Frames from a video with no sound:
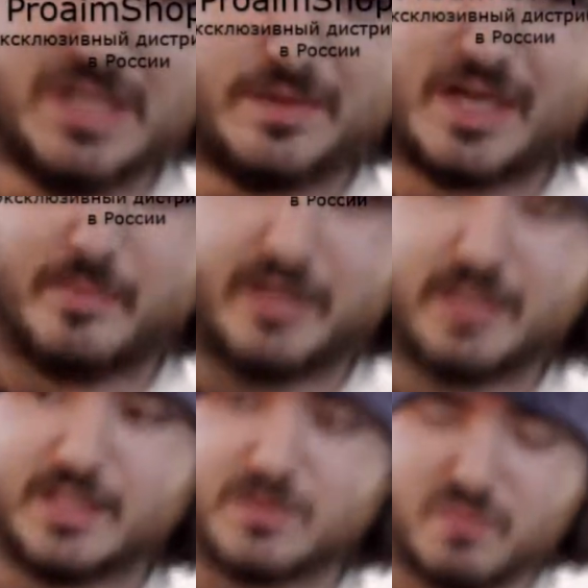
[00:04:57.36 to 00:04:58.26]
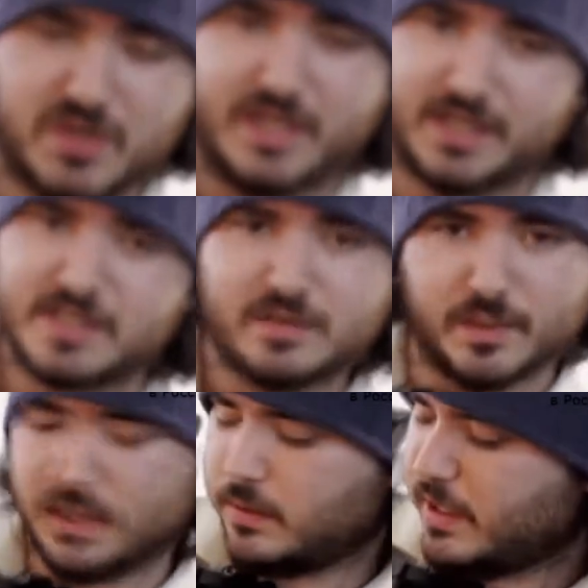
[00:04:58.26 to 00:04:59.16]
recommend it. It's really nice to
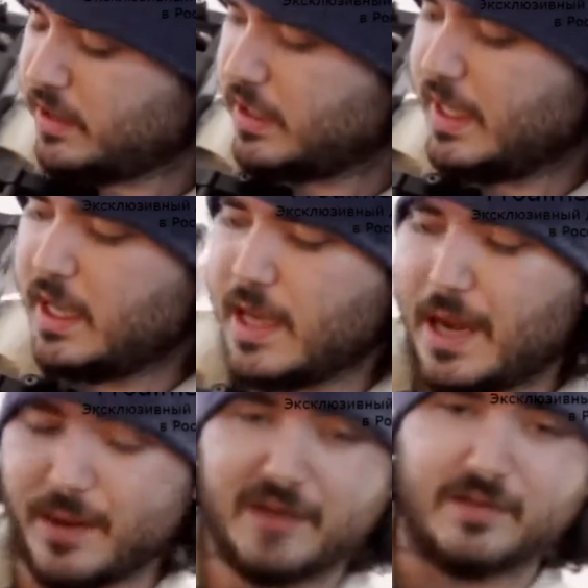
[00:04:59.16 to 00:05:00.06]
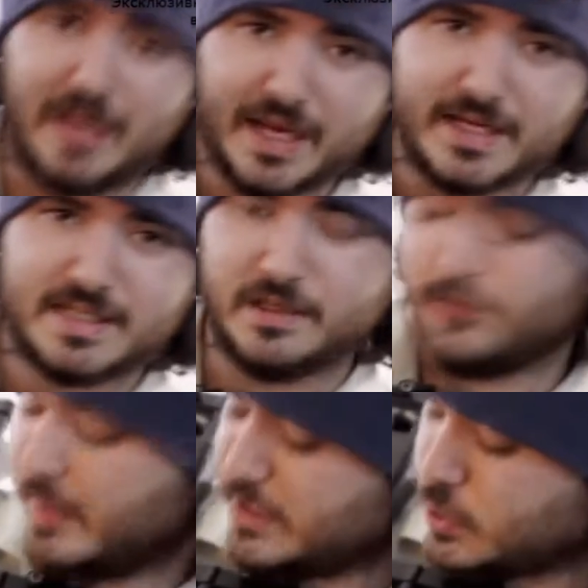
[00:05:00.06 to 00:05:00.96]
work with. However, like I said, for
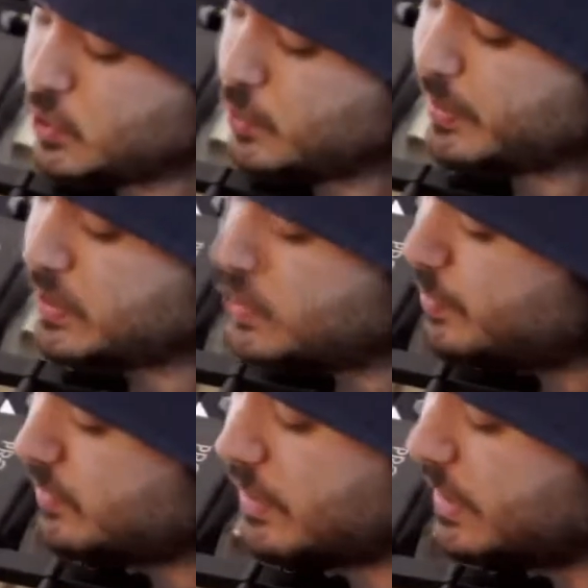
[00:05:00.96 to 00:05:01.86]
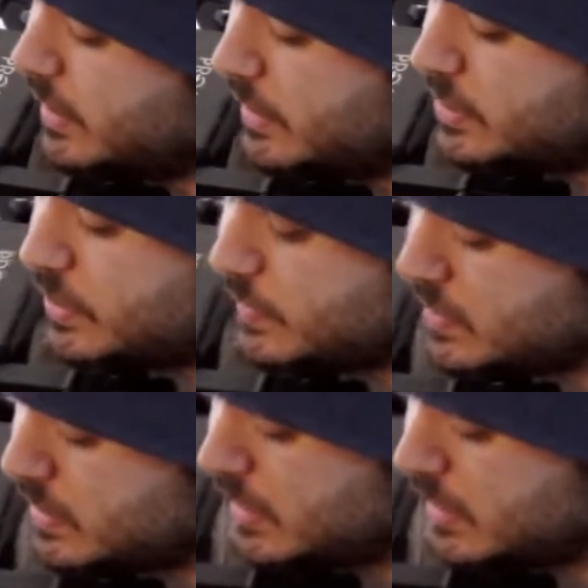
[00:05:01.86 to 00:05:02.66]
my super run and gun shoots,